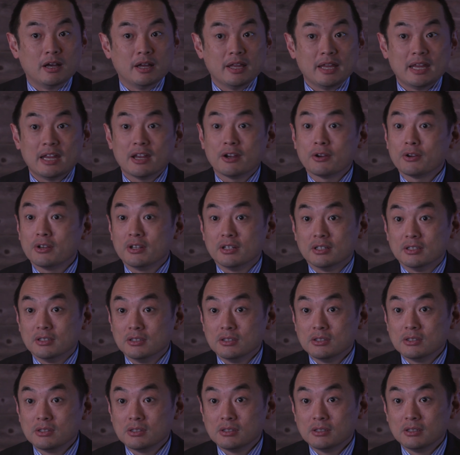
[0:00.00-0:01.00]

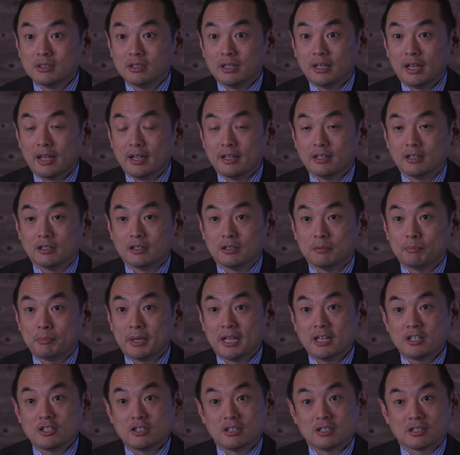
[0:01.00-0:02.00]
areas, and the
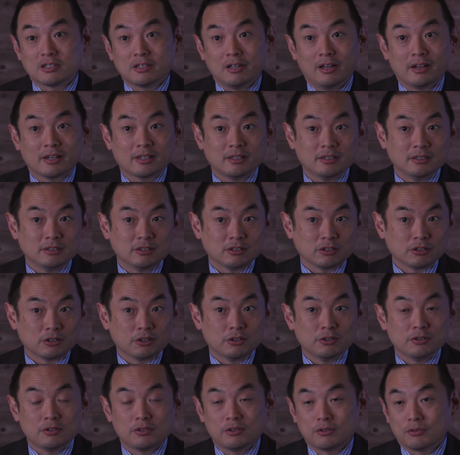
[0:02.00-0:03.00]
patient is likely to
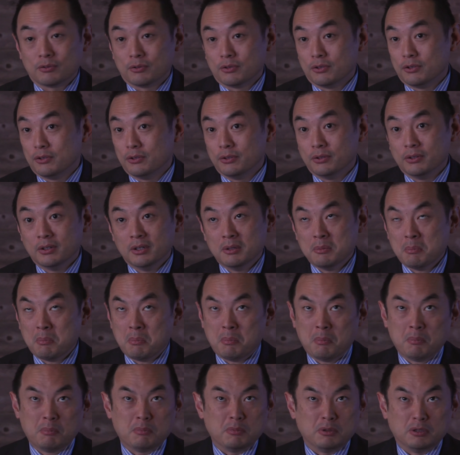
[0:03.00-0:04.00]
go through
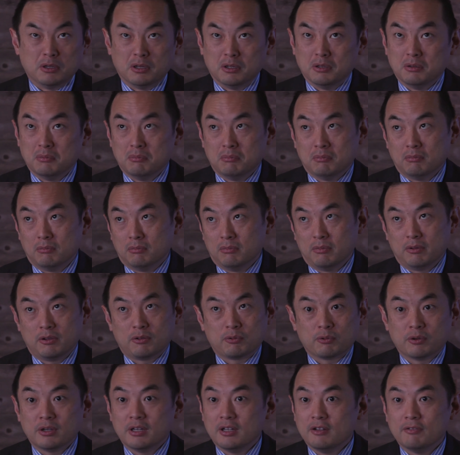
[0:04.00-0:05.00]

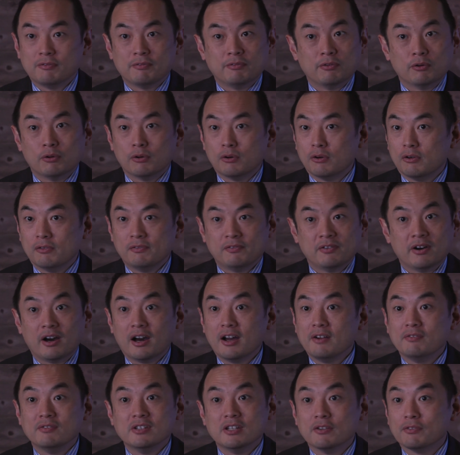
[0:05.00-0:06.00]
3, 4,
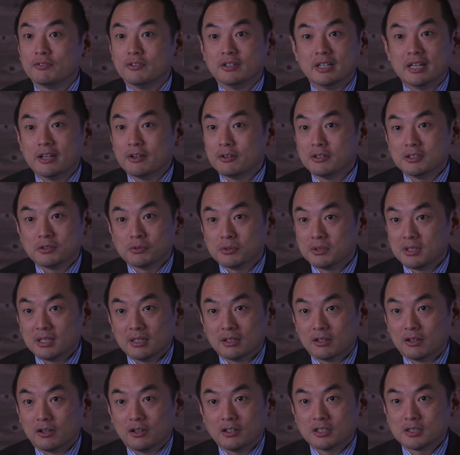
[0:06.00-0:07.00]
5 different areas within
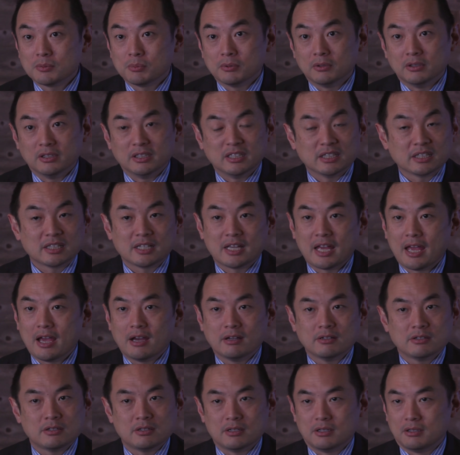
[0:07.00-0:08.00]
the hospital and
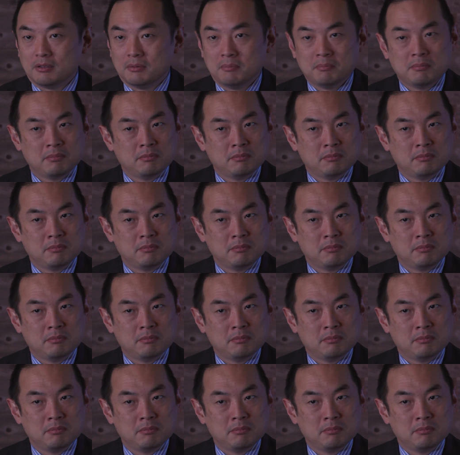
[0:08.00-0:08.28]
encounter